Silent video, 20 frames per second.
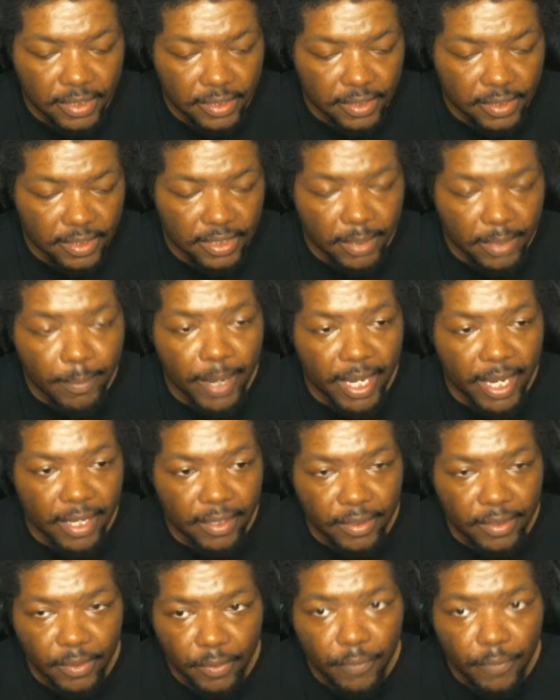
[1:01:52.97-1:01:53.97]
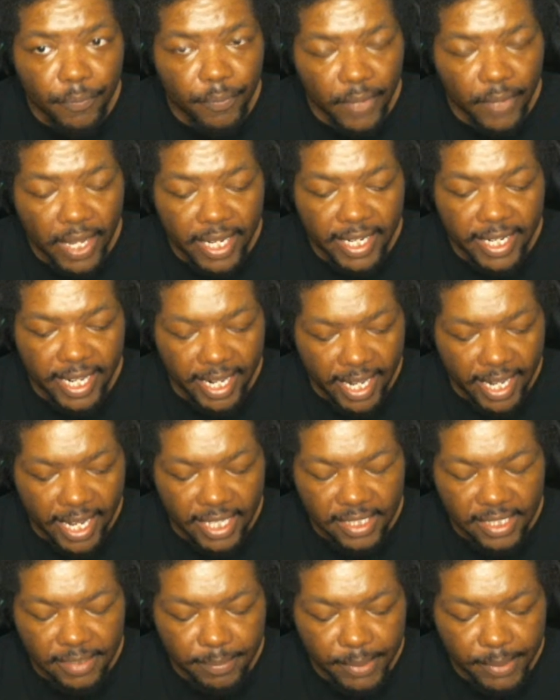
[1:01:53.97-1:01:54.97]
somebody who flying at
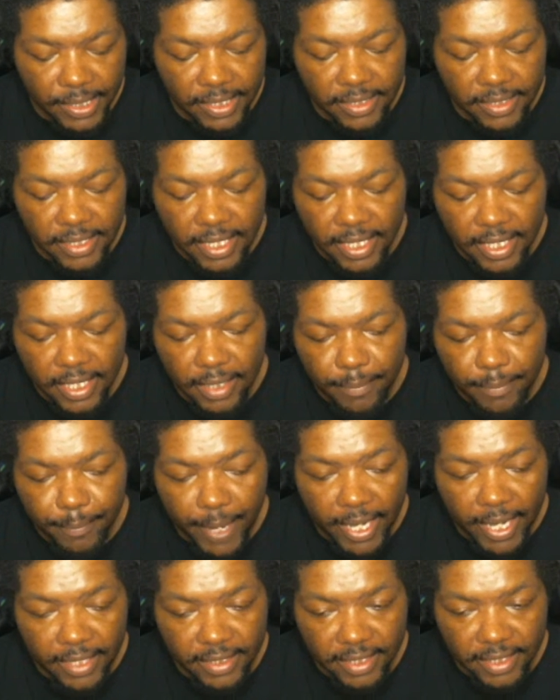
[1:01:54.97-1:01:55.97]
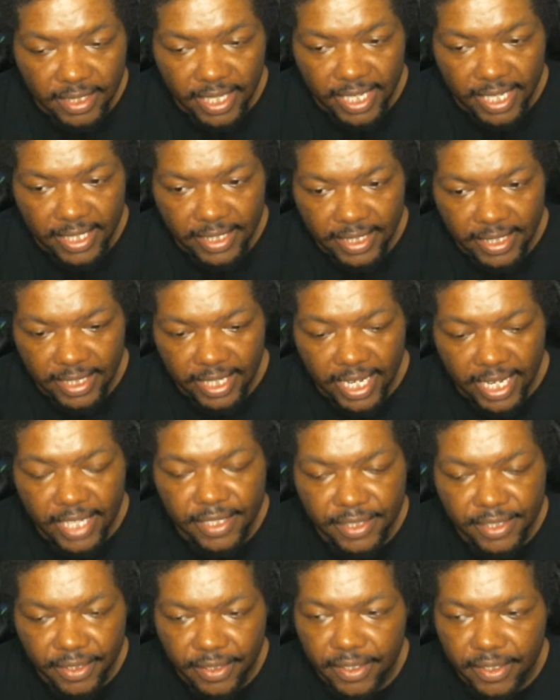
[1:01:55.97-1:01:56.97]
high speeds managed to like
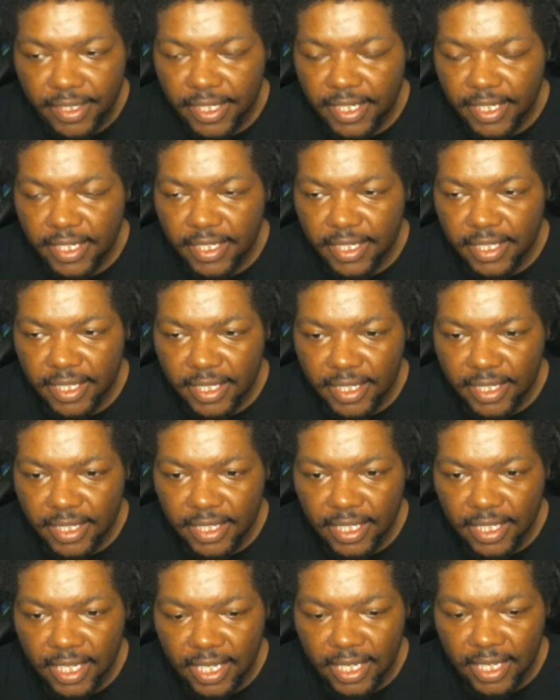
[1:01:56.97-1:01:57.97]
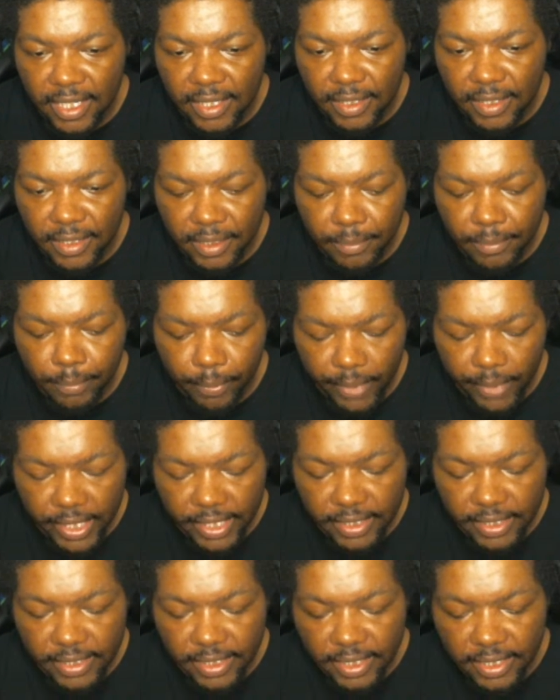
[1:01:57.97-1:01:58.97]
laser the
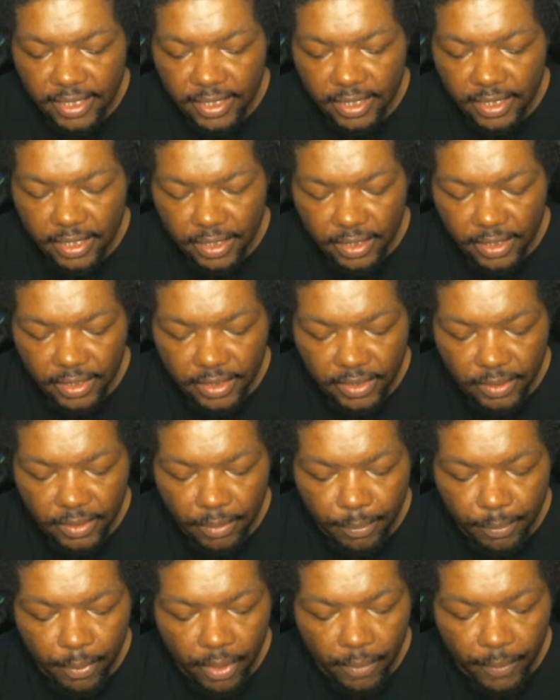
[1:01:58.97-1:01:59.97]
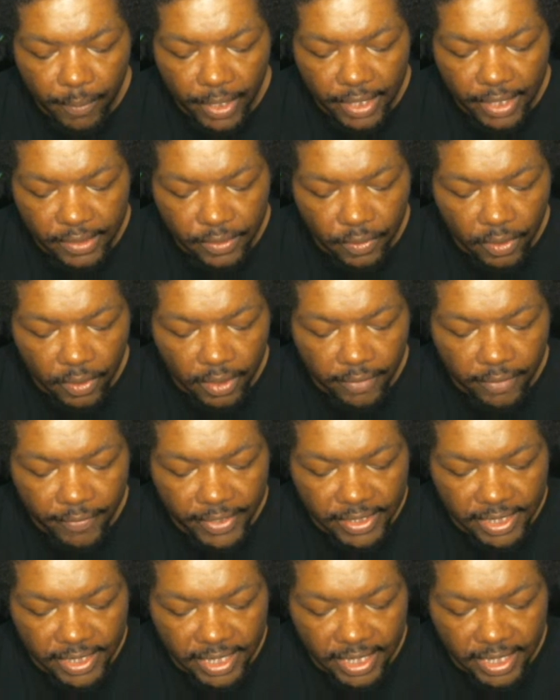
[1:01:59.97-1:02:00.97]
bridge to a point where it's going to
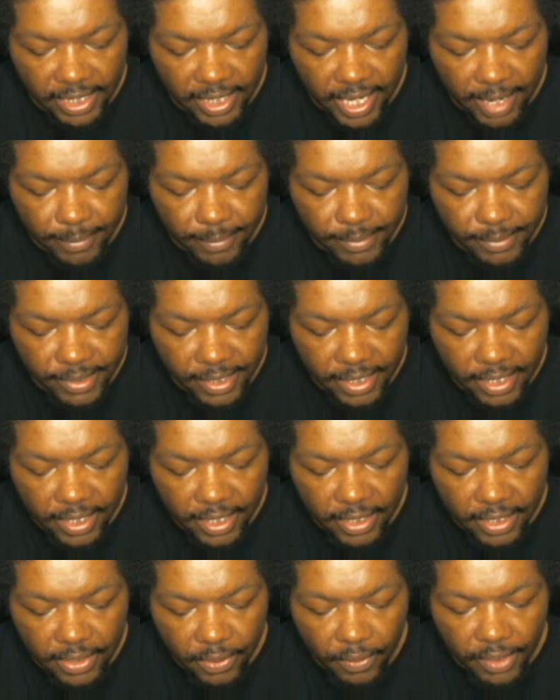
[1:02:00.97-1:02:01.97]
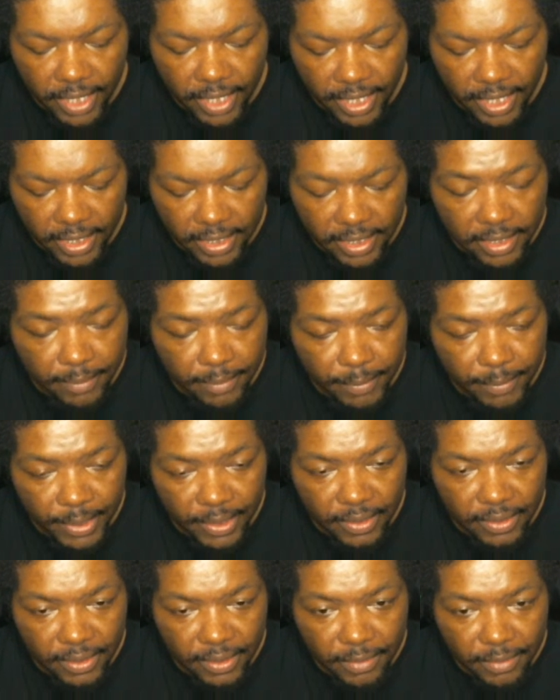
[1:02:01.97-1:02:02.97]
eventually collapse, knowing that it couldn't
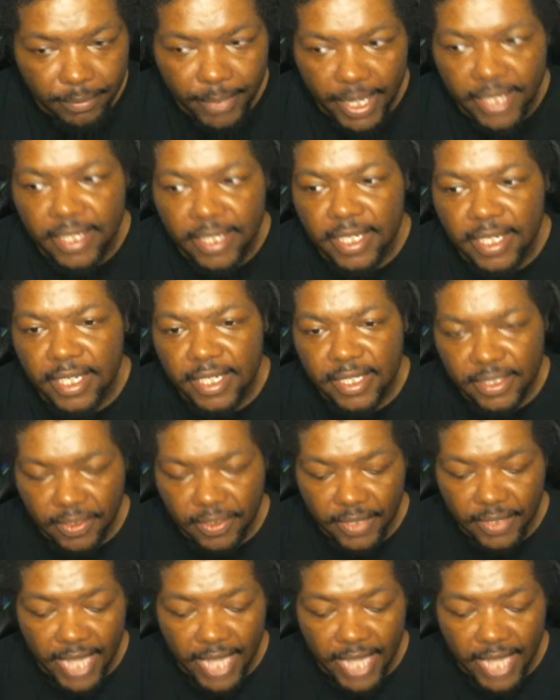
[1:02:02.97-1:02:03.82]
be Superman, so it